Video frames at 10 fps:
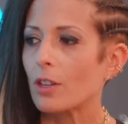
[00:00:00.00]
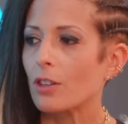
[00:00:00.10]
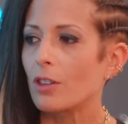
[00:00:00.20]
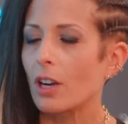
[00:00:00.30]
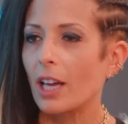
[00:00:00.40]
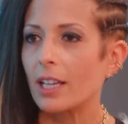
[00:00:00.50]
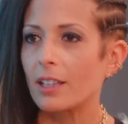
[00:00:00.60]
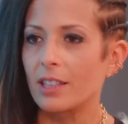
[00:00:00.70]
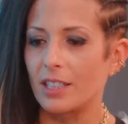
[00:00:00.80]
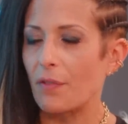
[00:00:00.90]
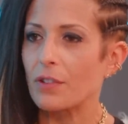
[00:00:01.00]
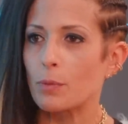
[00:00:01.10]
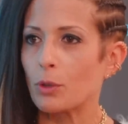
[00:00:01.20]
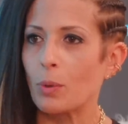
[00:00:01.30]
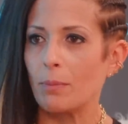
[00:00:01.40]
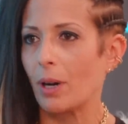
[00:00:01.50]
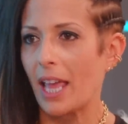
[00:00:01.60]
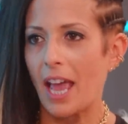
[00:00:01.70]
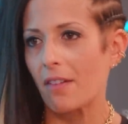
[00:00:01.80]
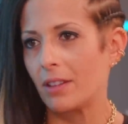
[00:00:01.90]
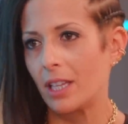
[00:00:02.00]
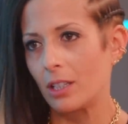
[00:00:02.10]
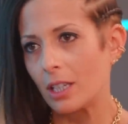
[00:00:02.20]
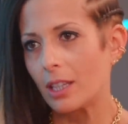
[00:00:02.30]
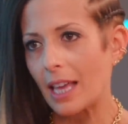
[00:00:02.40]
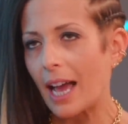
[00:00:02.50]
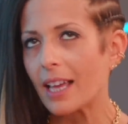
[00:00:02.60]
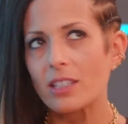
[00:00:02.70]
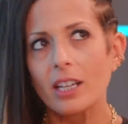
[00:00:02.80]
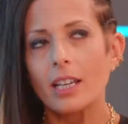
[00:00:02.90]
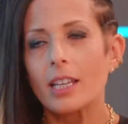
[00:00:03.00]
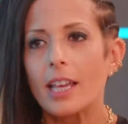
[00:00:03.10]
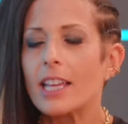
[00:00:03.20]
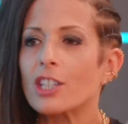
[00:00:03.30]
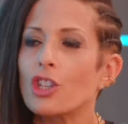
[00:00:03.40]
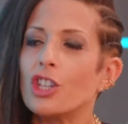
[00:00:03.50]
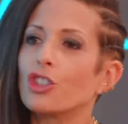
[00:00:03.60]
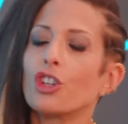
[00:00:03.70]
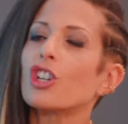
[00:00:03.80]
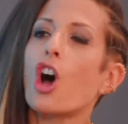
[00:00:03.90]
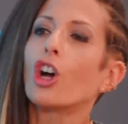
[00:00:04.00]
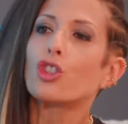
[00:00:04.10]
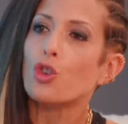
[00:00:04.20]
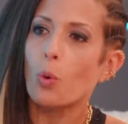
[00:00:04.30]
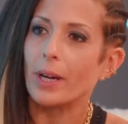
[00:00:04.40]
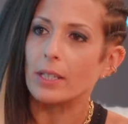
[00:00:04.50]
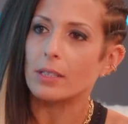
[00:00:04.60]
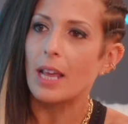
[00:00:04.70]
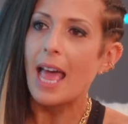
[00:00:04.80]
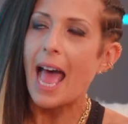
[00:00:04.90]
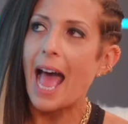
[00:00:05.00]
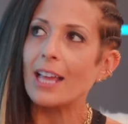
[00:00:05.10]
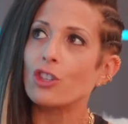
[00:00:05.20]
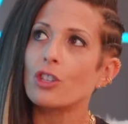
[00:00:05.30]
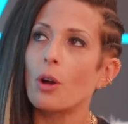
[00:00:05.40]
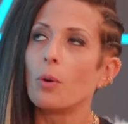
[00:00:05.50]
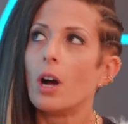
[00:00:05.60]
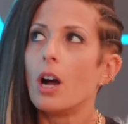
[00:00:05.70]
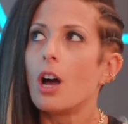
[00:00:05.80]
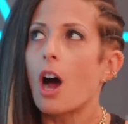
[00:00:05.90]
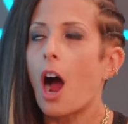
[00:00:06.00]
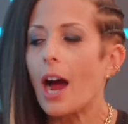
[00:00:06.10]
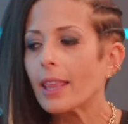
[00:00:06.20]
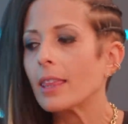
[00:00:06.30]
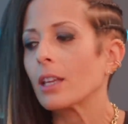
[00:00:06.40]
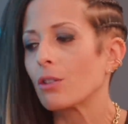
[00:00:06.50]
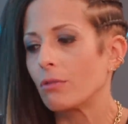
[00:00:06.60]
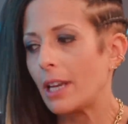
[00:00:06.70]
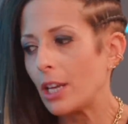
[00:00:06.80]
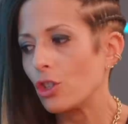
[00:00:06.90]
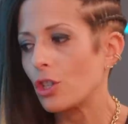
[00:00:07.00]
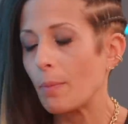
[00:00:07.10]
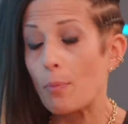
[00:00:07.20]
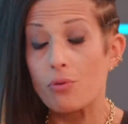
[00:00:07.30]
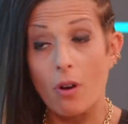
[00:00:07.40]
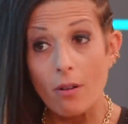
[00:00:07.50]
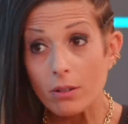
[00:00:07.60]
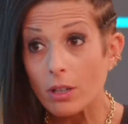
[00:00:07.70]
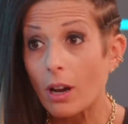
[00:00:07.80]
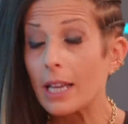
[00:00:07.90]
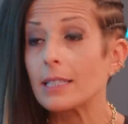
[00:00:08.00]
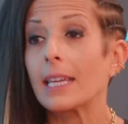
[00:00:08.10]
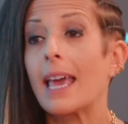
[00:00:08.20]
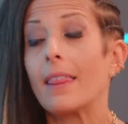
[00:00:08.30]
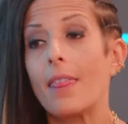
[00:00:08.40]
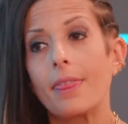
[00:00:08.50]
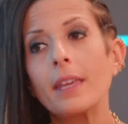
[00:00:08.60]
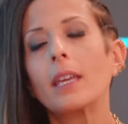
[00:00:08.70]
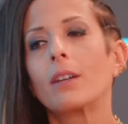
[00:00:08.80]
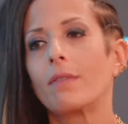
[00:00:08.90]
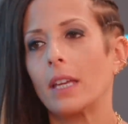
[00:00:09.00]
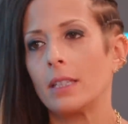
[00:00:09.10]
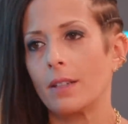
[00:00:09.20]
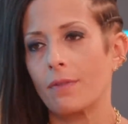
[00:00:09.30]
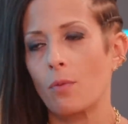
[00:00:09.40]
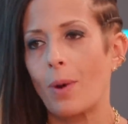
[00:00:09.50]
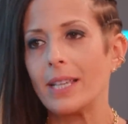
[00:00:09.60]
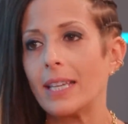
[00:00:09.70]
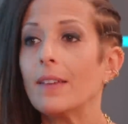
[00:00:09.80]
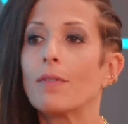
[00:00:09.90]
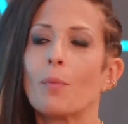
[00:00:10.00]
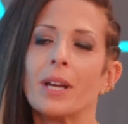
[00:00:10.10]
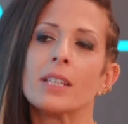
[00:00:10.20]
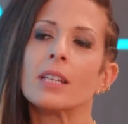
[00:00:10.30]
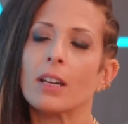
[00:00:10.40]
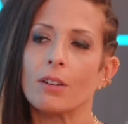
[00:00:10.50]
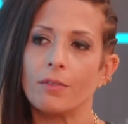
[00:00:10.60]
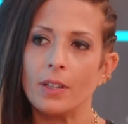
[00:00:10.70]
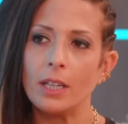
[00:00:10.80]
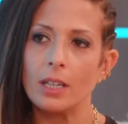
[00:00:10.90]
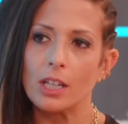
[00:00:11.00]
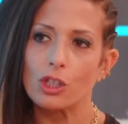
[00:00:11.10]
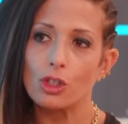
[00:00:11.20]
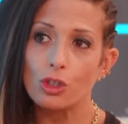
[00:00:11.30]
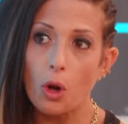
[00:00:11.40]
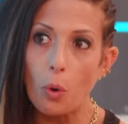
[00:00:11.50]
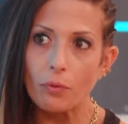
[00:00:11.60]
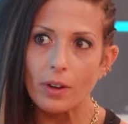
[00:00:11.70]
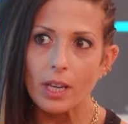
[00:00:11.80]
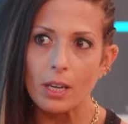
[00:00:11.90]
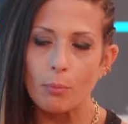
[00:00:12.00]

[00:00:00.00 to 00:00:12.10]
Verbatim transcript: the like the difference between my hair and then that, it's like it's it's not a hard choice. And so I think the relationship, prioritizing it and then thinking of it in different ways, even when it's inconvenient, is so freaking